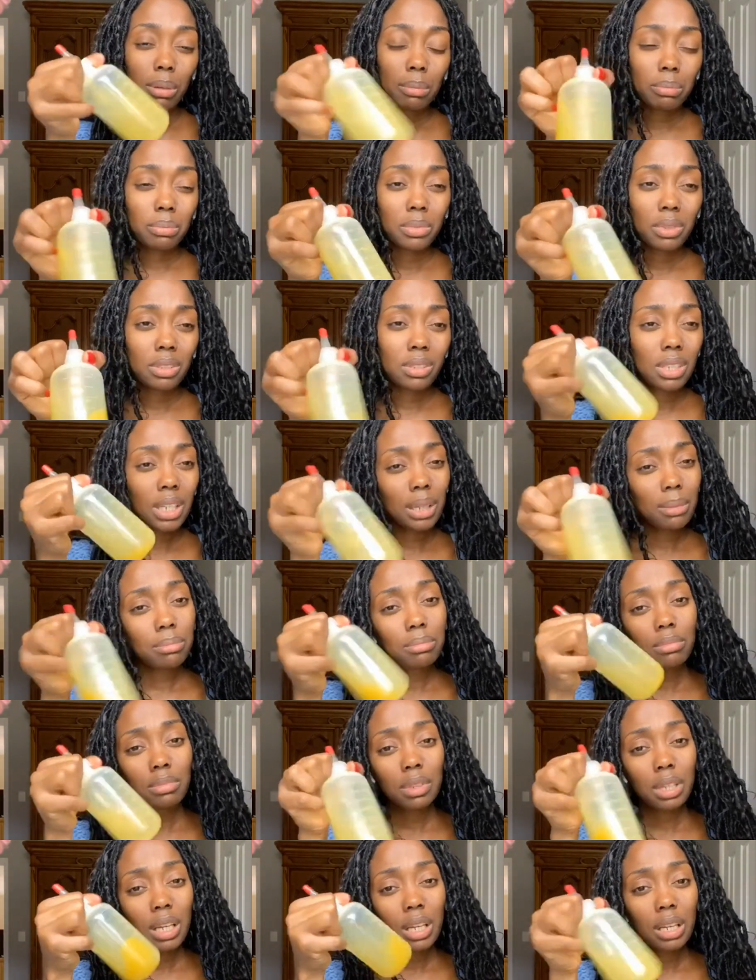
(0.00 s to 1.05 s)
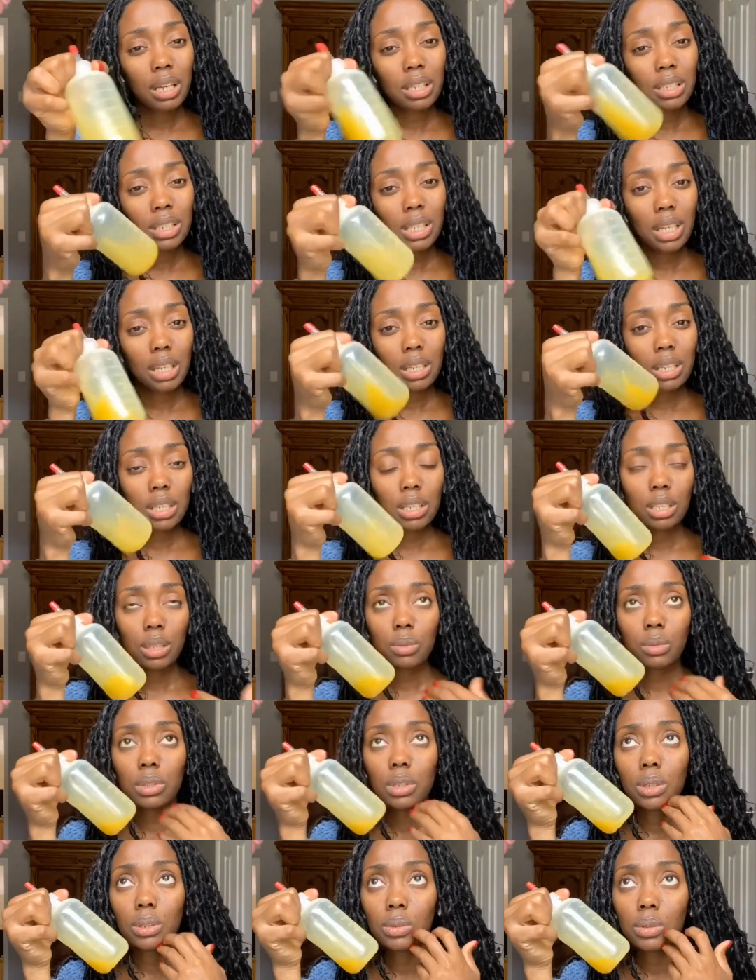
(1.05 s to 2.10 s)
The same technique you would
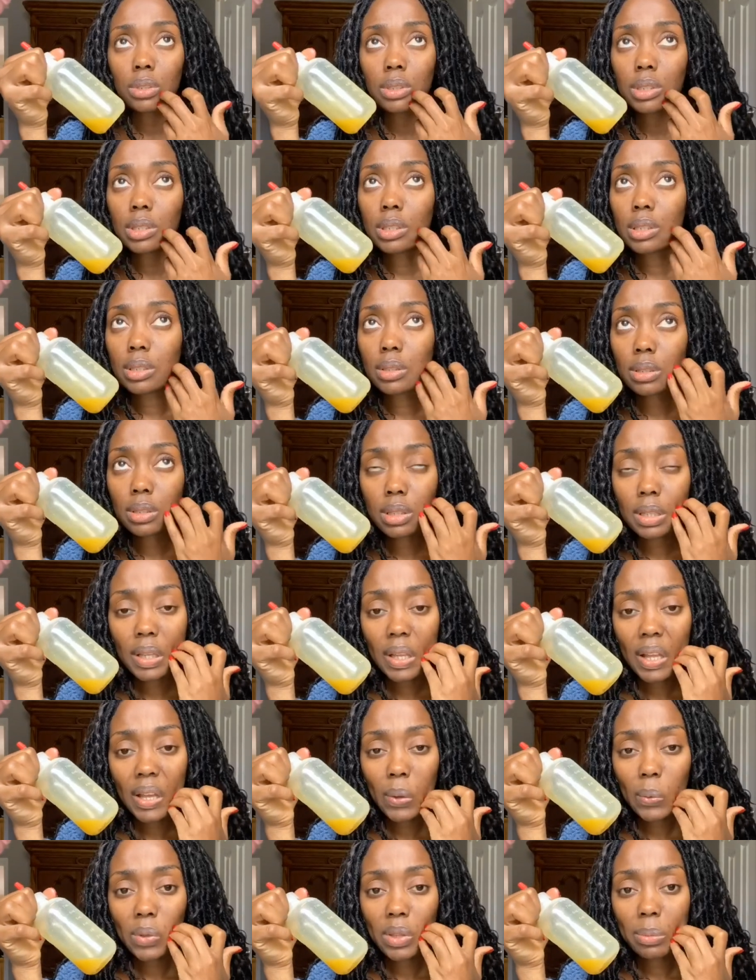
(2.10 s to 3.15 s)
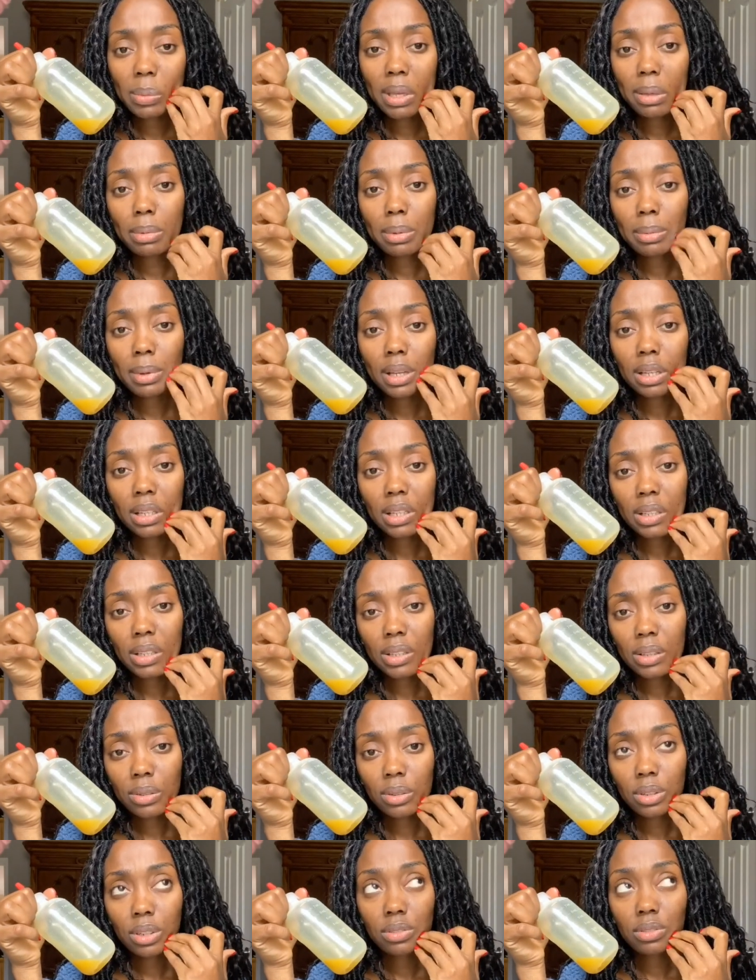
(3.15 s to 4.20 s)
use like with a baby bottle,
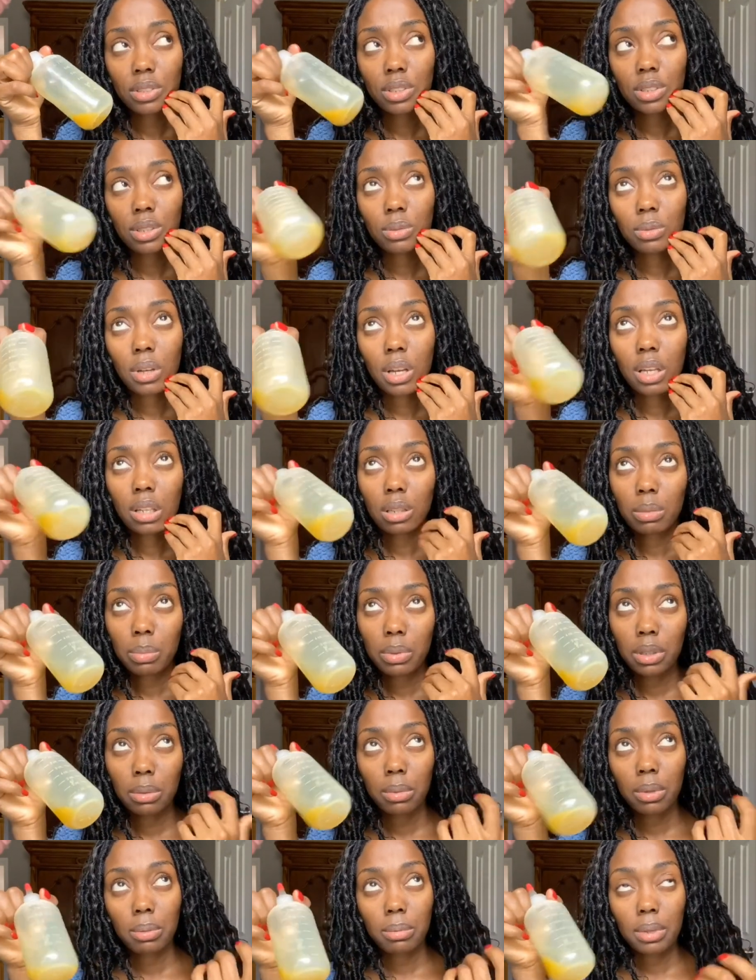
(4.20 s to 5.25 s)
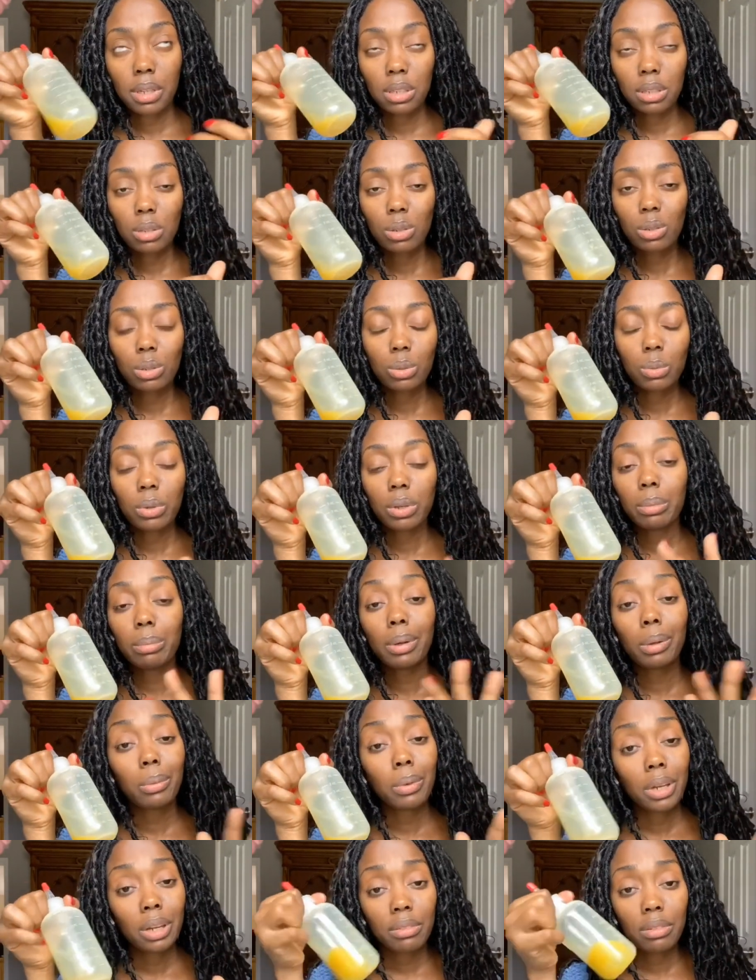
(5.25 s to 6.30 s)
or if it's too hot you put the baby bottle in cold water, but
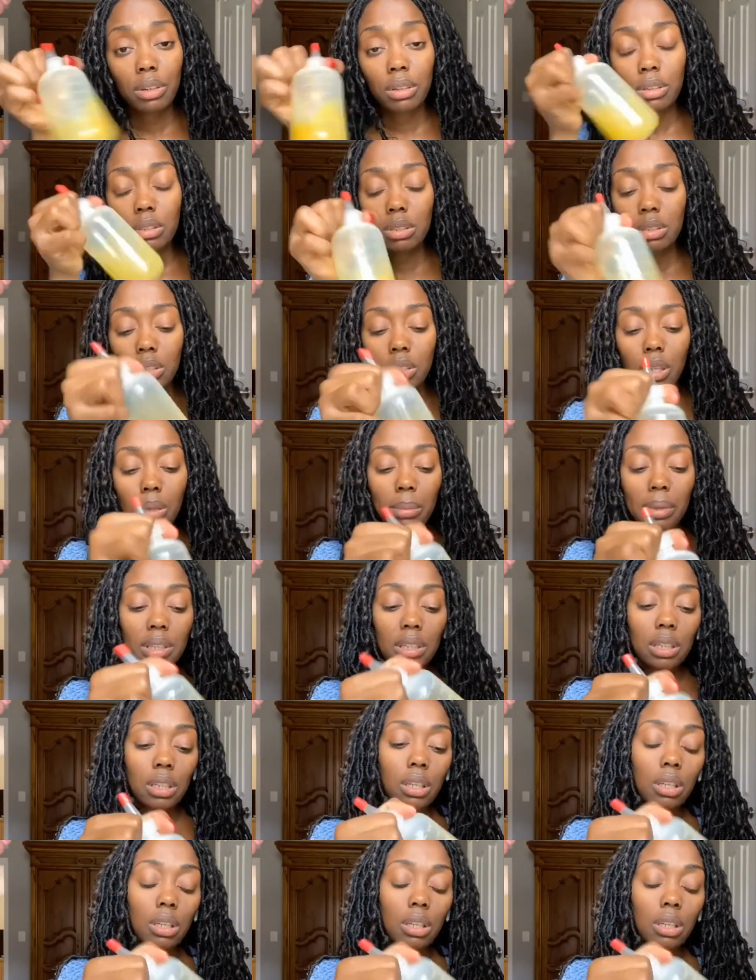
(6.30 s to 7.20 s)
whatever, same idea.